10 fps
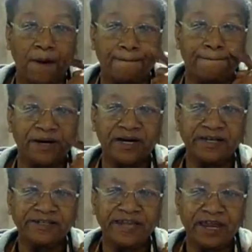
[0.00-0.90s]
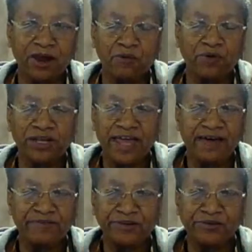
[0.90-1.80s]
But they don't really
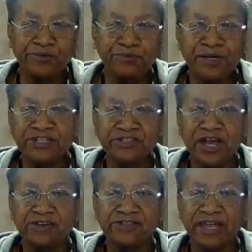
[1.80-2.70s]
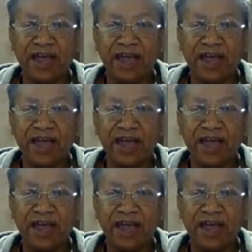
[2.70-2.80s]
have to do much because they